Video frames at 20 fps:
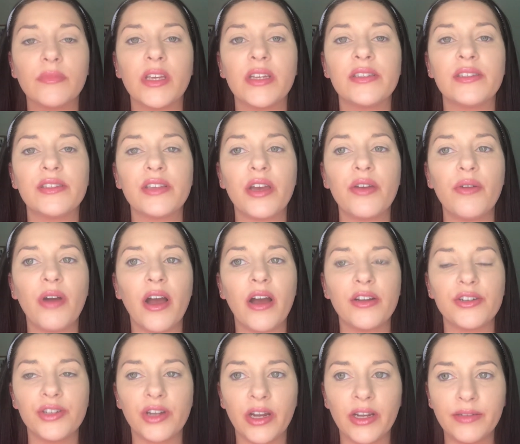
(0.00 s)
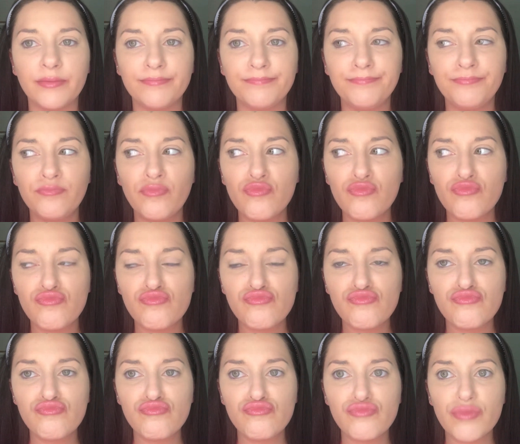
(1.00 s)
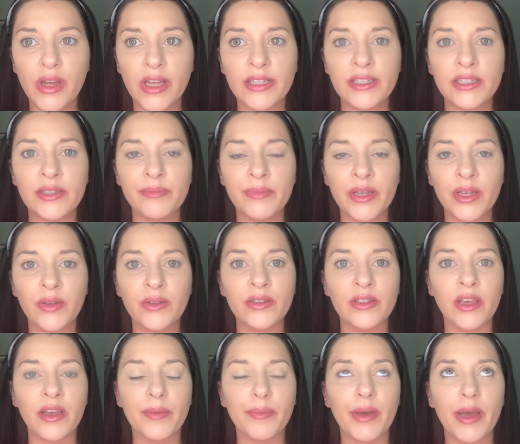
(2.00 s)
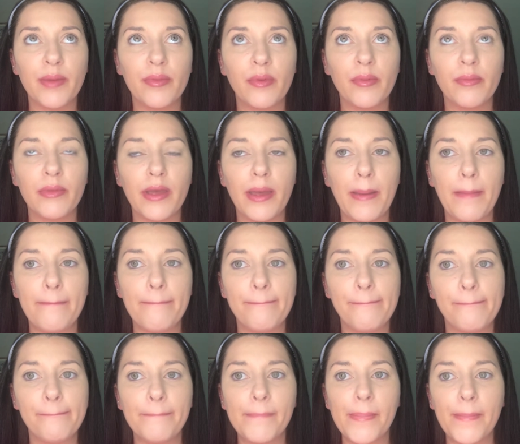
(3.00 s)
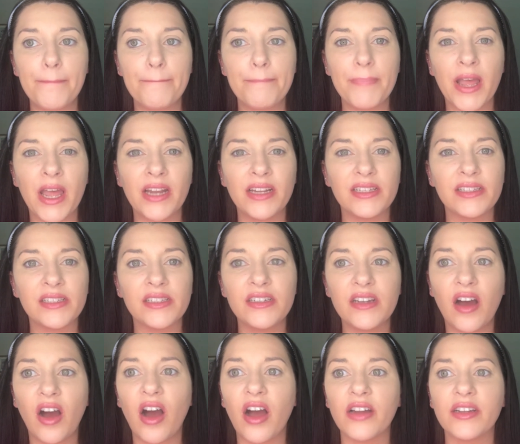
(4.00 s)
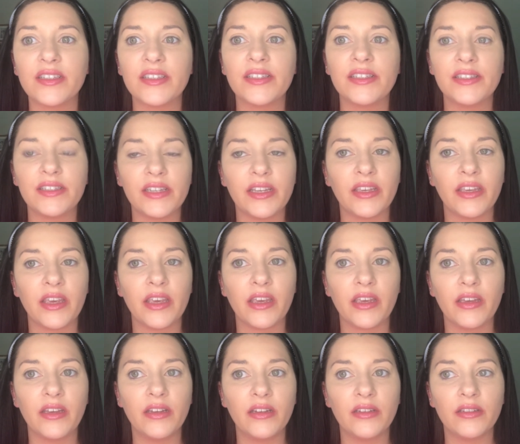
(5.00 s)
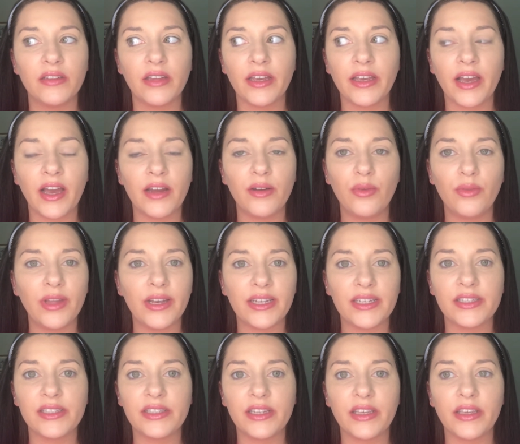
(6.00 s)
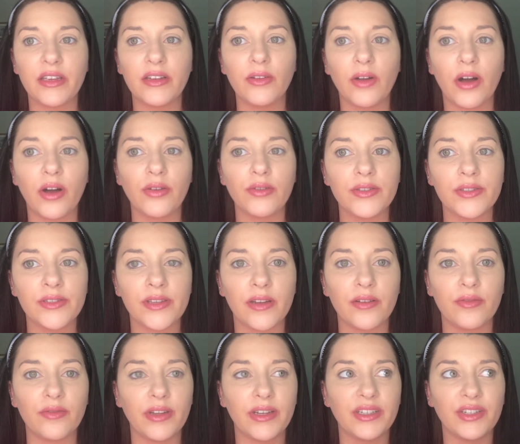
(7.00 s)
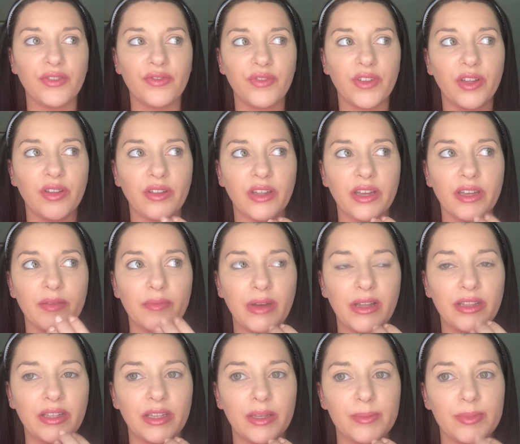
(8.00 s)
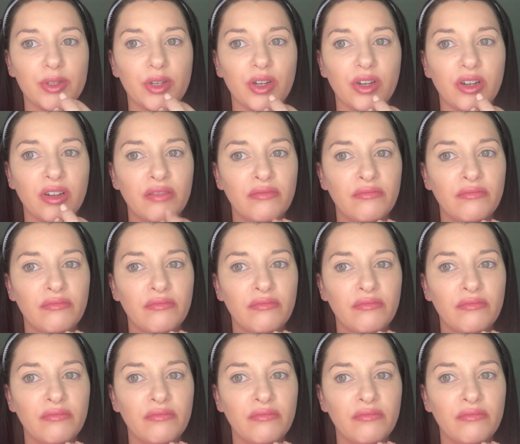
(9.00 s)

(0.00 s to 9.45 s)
is so hydrating. It smells like peppermint and it's not sticky. Like I don't like a sticky gloss. I don't like to feel like my lips are